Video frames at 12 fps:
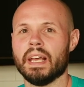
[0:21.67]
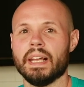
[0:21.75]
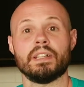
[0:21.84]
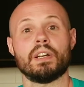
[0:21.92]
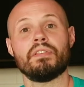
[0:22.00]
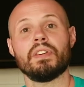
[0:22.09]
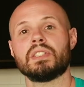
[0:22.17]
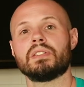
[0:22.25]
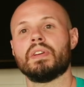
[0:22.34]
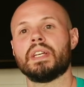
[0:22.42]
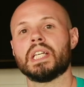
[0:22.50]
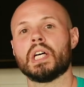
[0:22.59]
And then I'll finish the
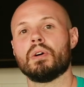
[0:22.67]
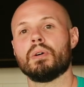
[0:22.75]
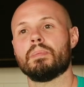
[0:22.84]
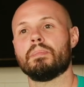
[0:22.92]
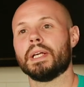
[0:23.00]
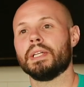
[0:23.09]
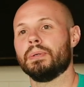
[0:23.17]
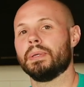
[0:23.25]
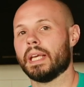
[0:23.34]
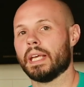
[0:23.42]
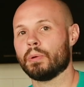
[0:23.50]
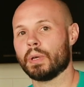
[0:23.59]
video by
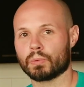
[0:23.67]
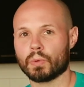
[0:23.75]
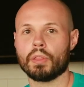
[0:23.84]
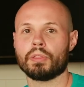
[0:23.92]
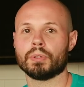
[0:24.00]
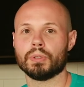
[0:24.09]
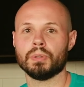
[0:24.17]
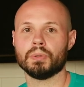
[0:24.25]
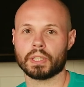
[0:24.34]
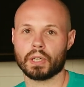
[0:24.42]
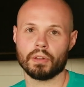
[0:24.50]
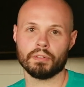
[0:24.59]
doing a quick run through,
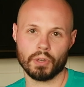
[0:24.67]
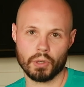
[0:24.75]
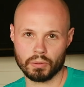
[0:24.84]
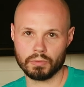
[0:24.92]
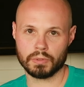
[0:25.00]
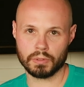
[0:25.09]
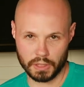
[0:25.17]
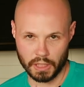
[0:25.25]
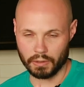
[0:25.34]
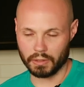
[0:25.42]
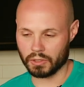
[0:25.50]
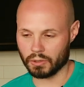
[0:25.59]
like on the phone,
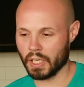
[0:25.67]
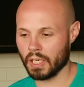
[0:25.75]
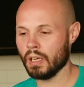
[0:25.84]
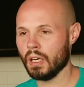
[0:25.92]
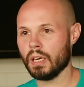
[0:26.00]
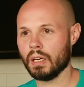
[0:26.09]
sharing the screen,